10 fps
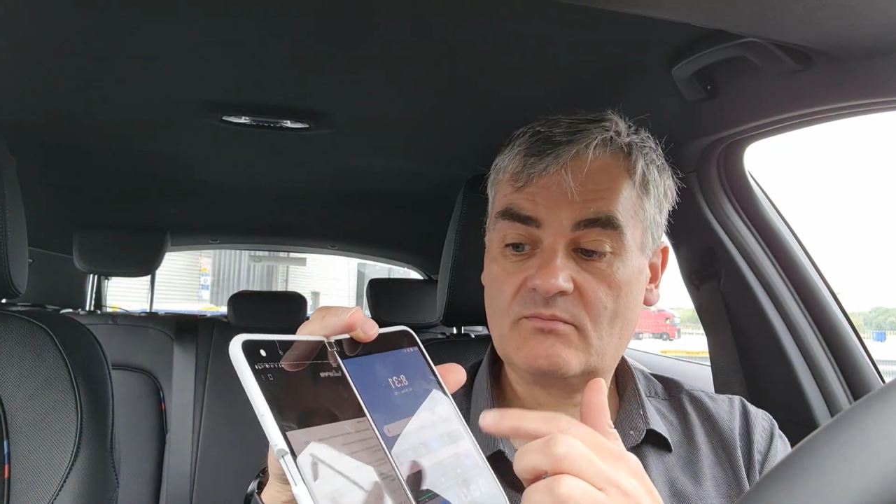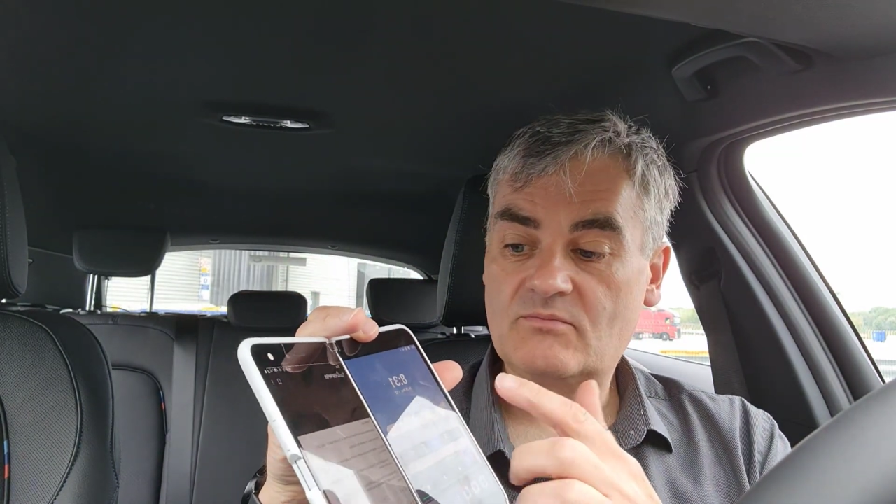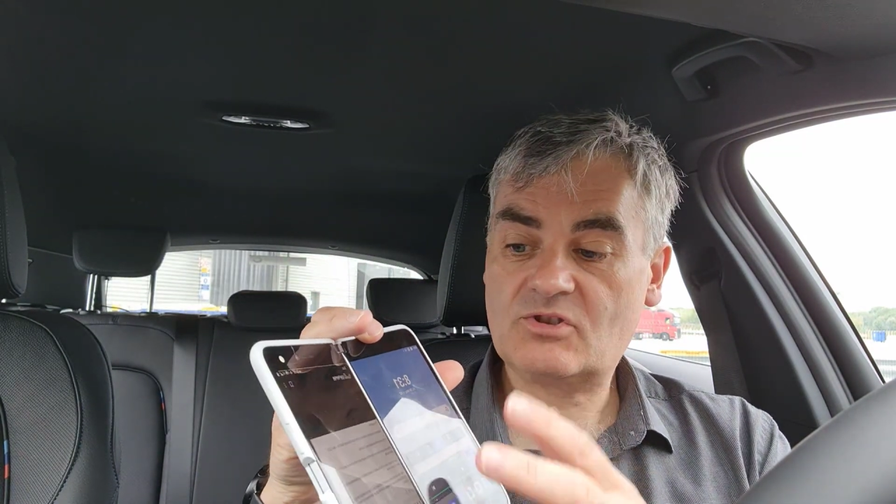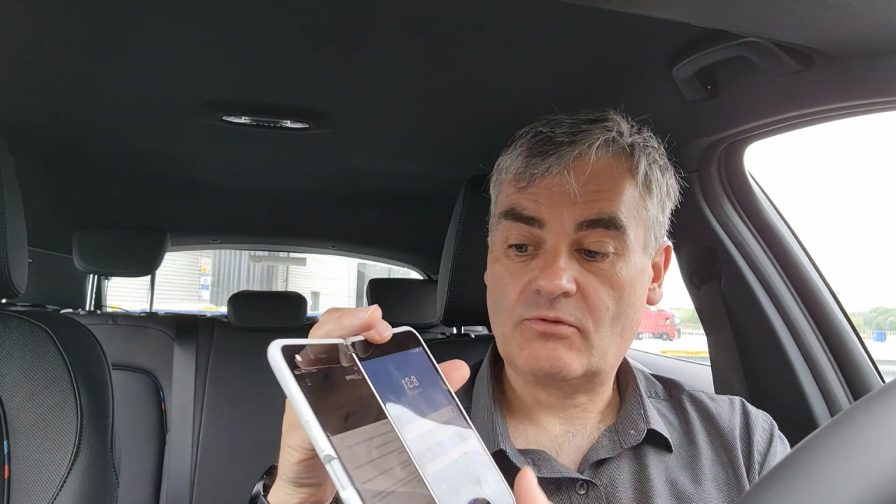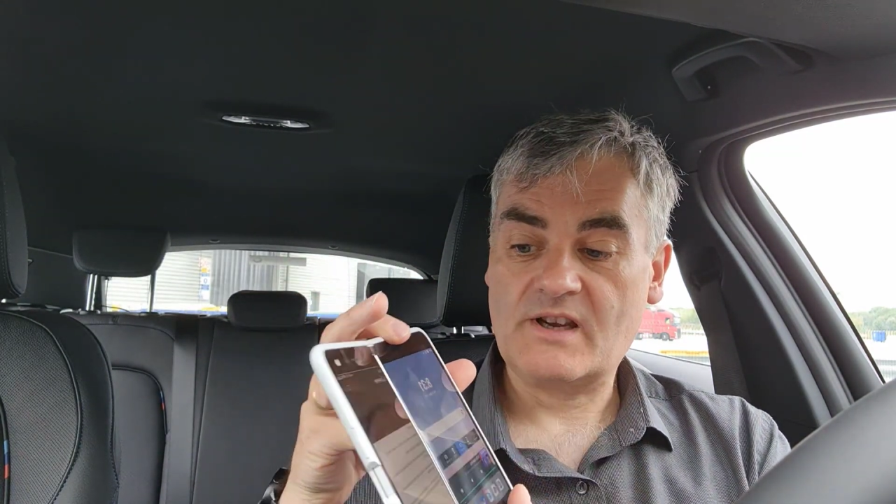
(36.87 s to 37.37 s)

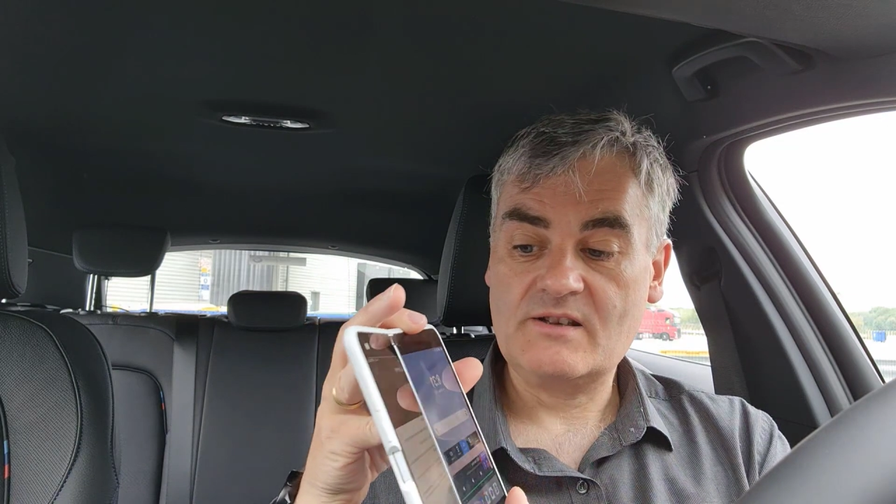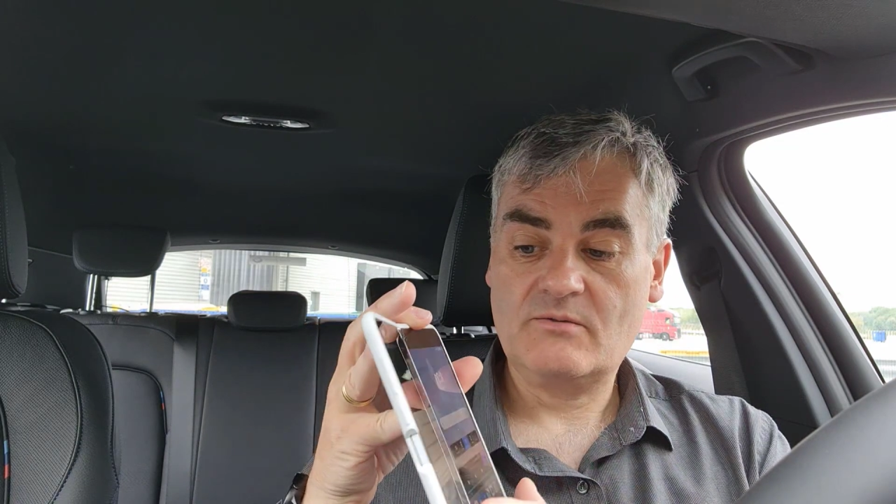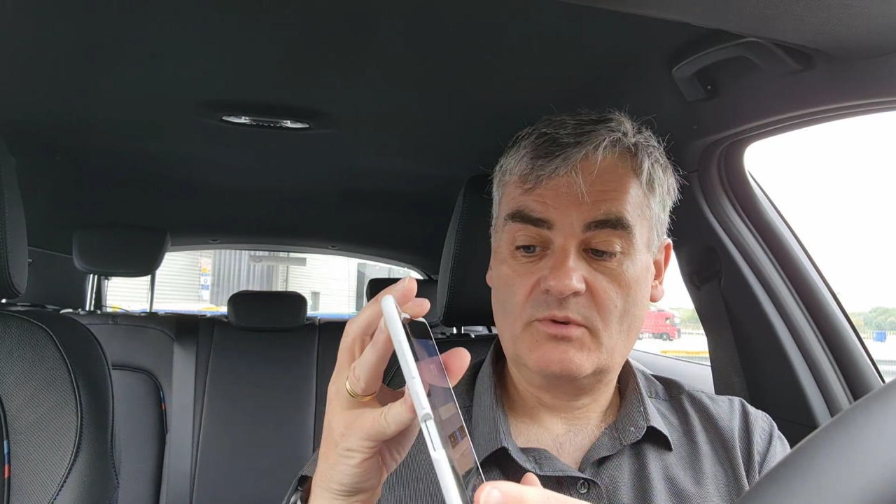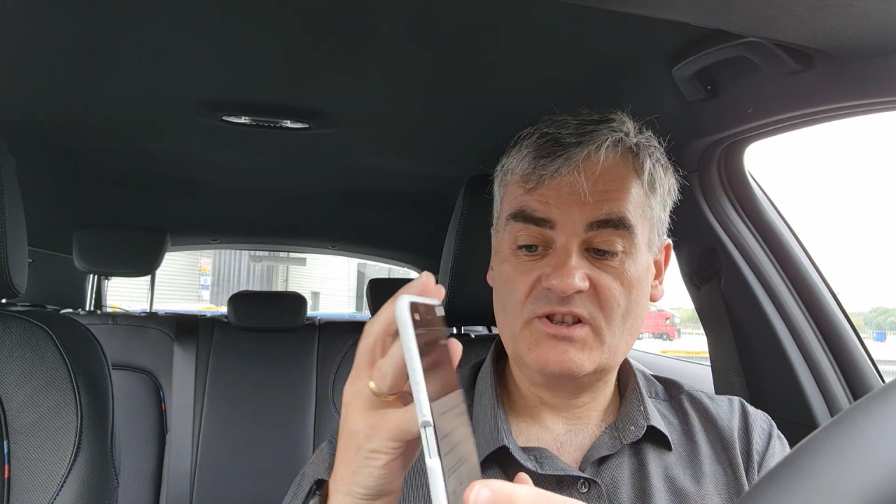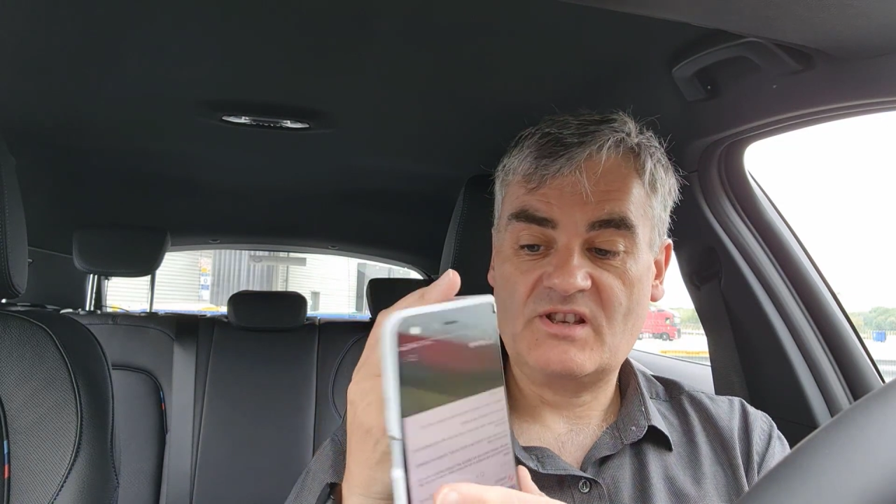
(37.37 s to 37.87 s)
screen,
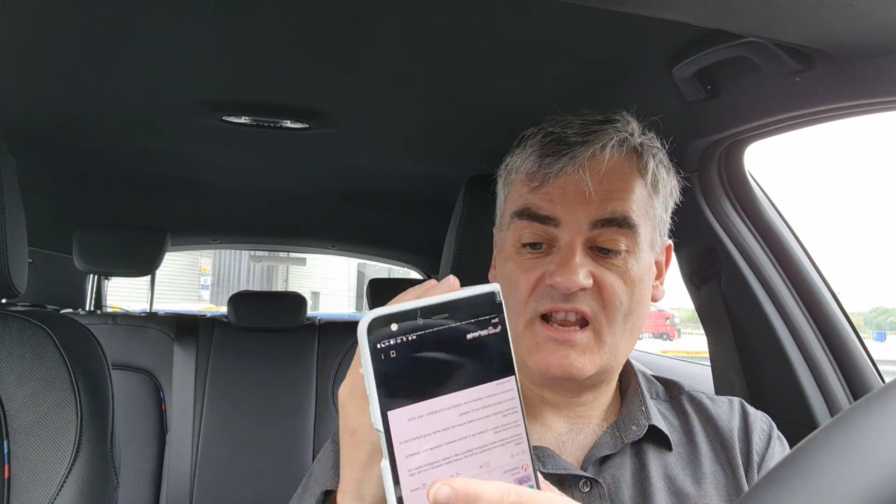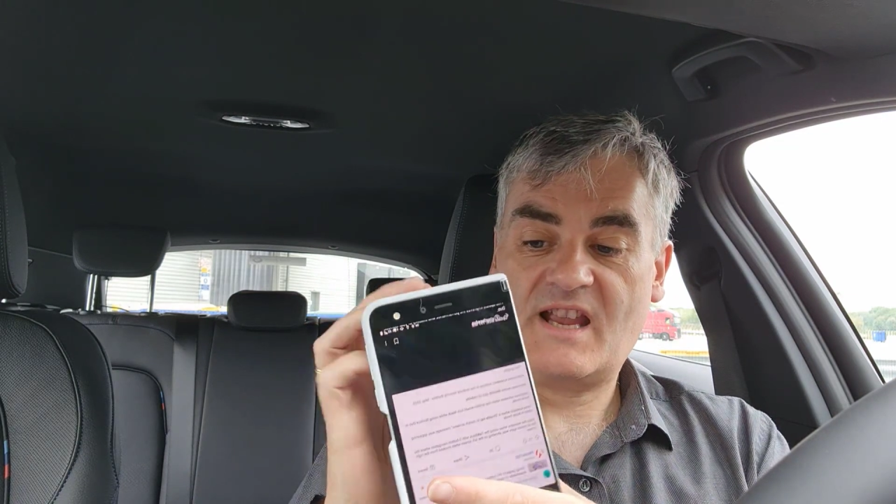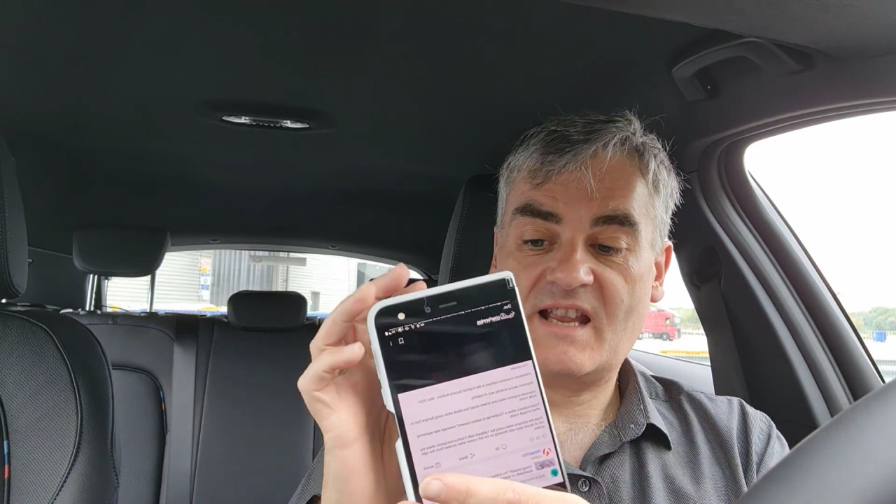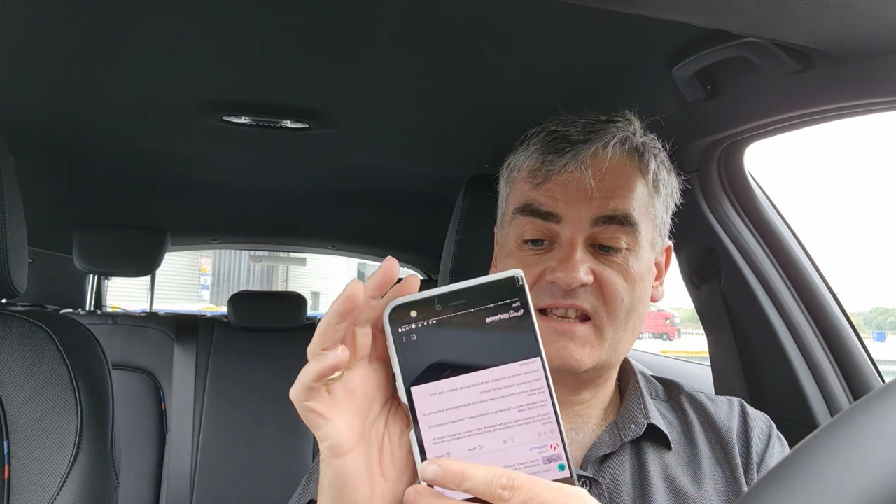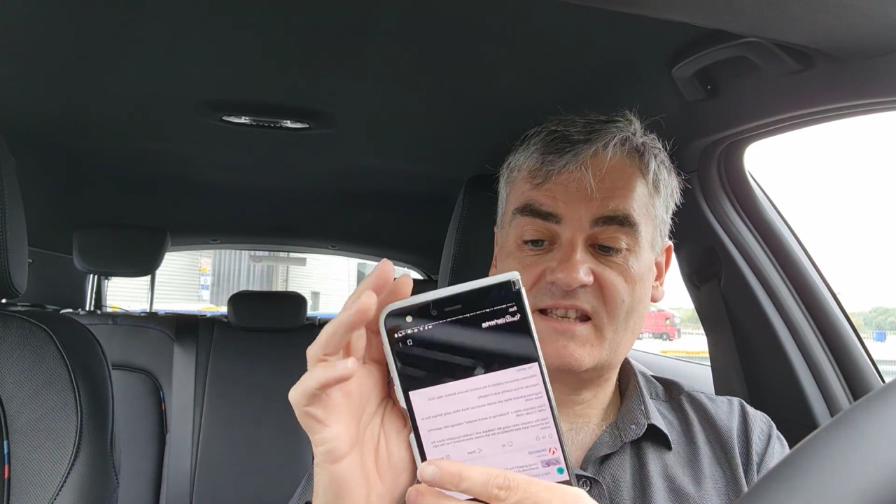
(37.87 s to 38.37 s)
which
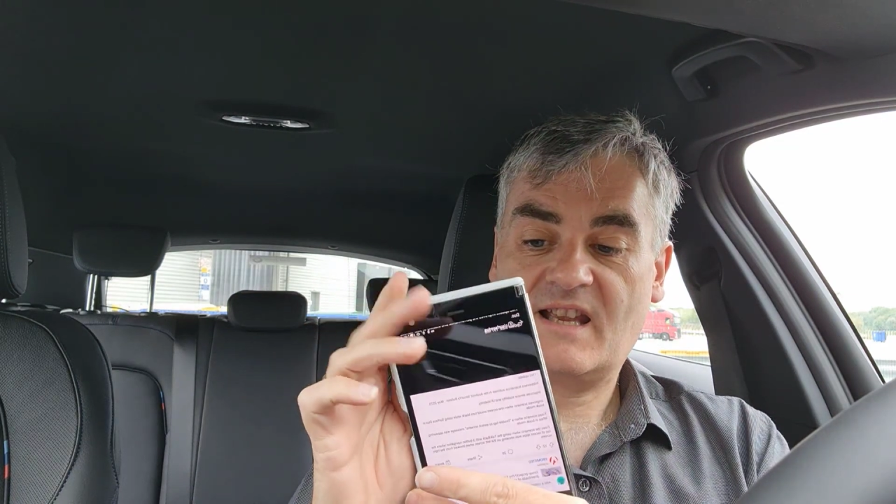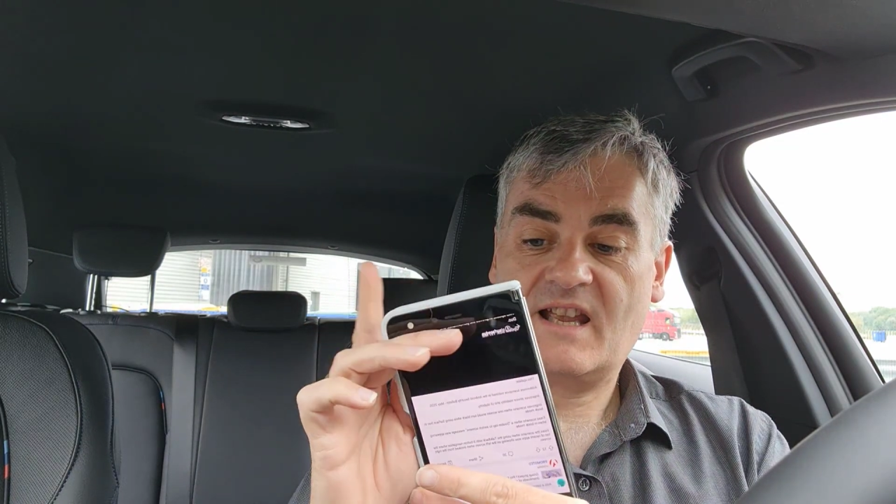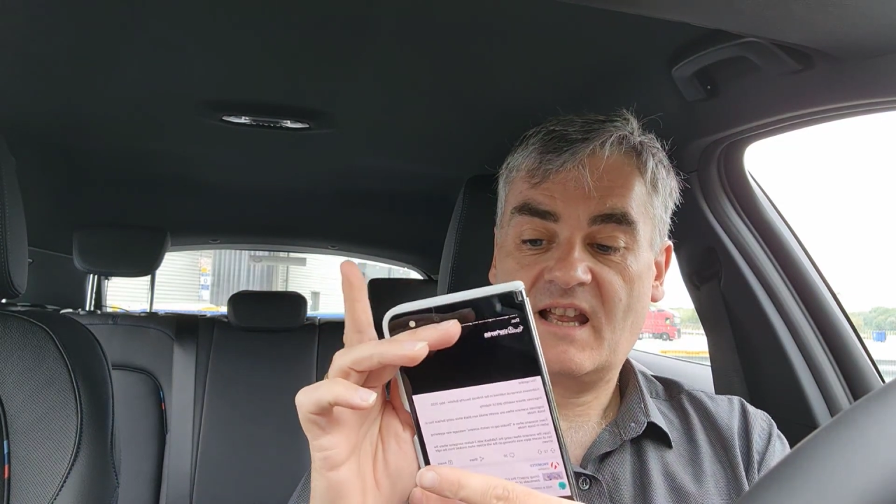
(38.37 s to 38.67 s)
is